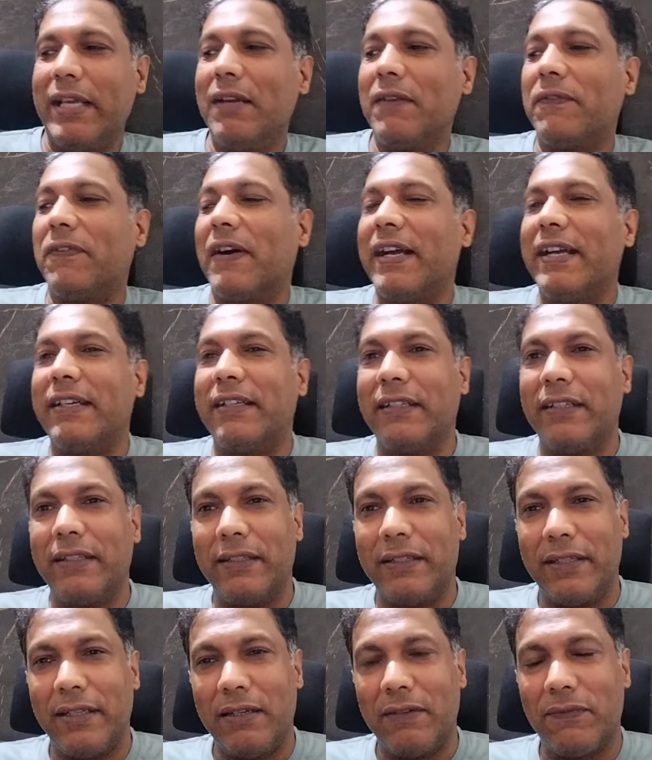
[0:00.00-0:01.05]

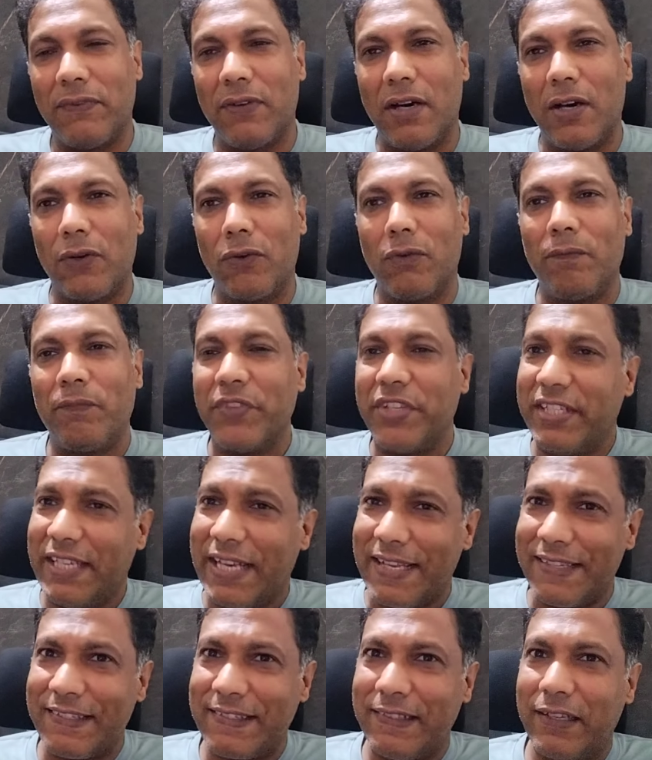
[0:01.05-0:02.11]
infighting in Fano.
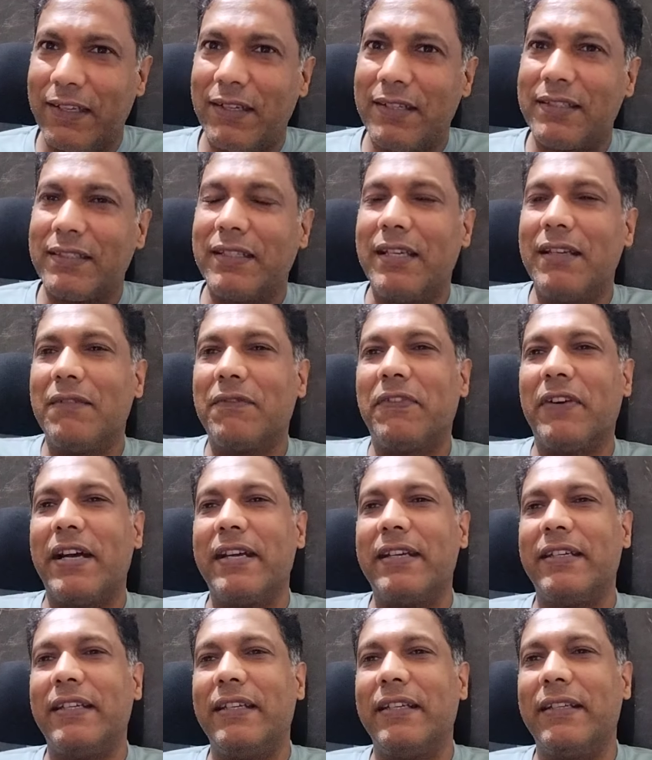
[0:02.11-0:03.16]
Yes, there is
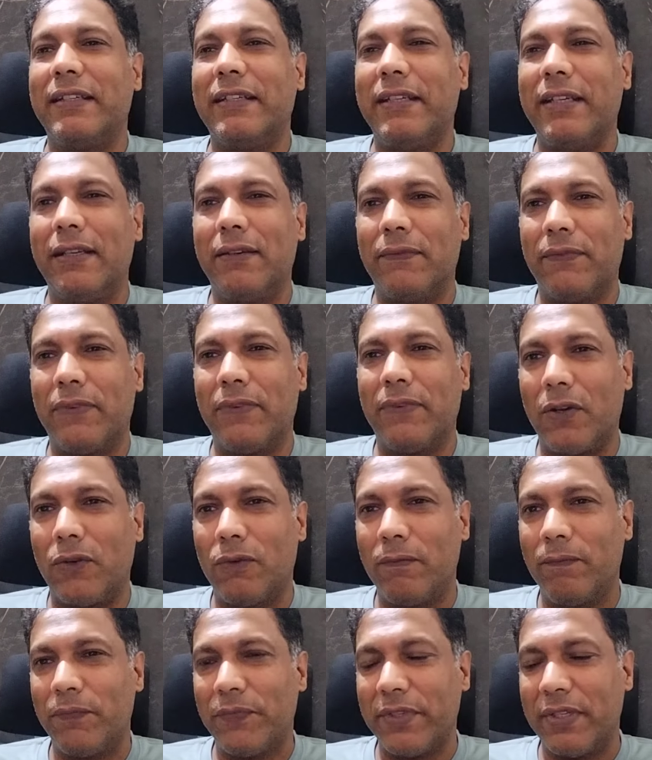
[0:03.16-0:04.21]
infighting in
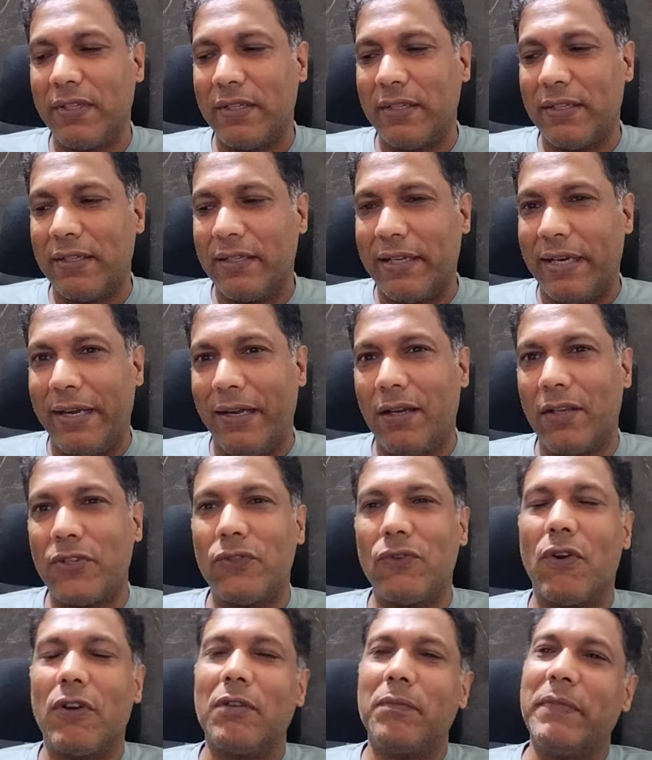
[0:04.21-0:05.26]
Fano. It
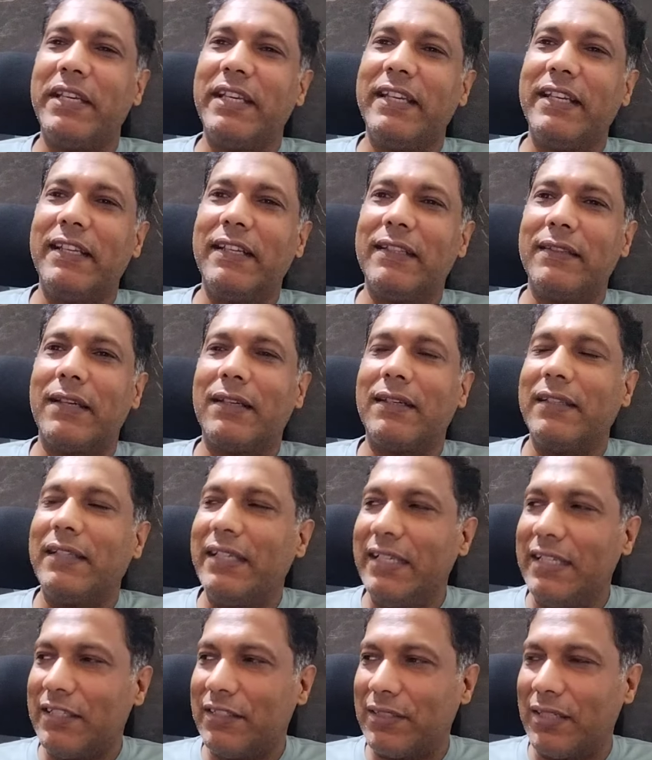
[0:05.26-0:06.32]
does not mean that
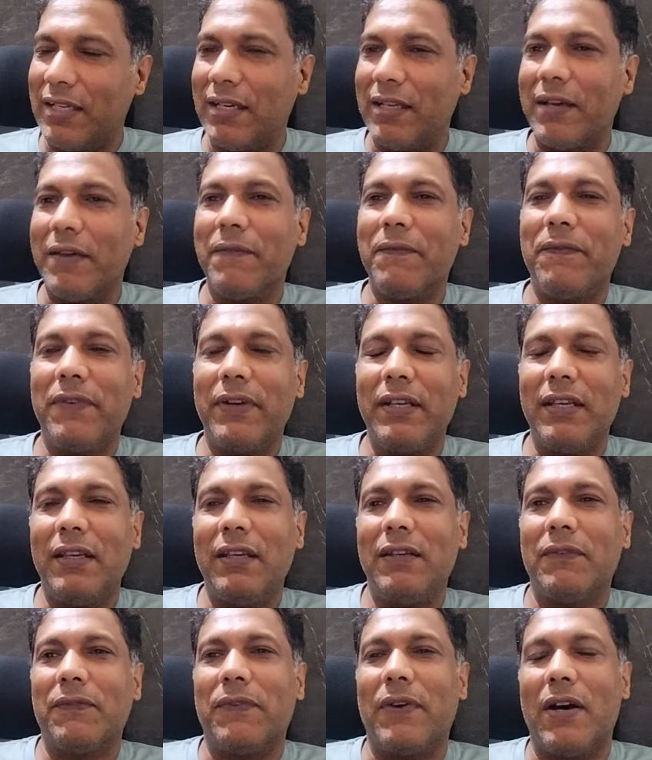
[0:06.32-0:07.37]
each and
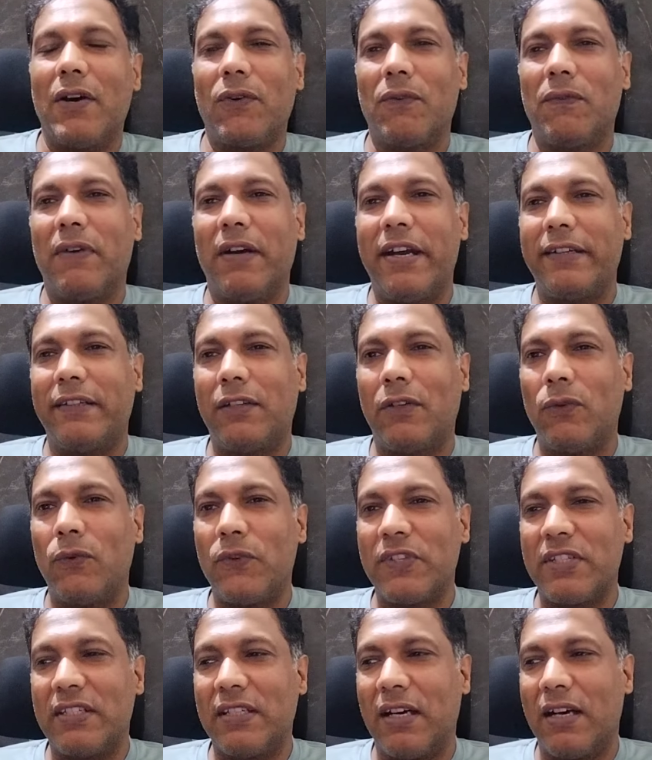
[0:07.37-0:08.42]
every Fano fighter
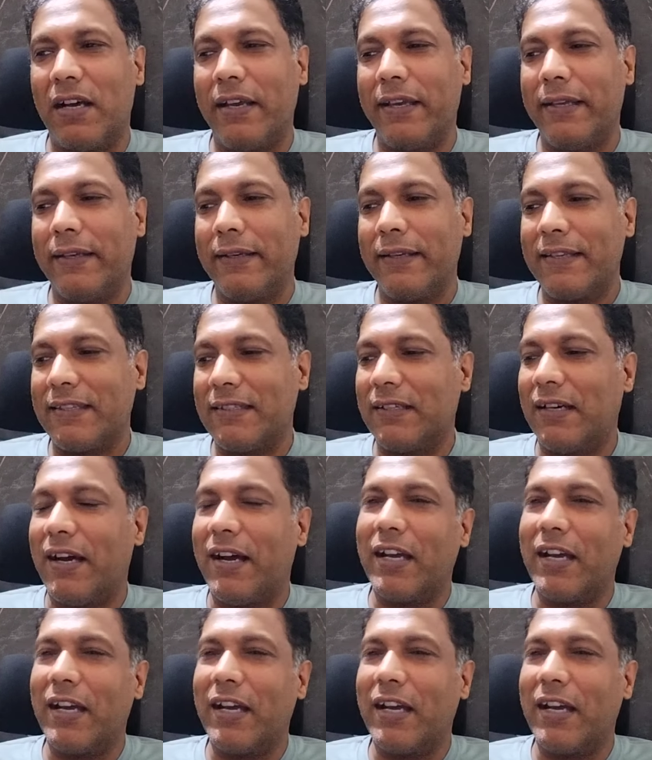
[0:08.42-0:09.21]
who is dying is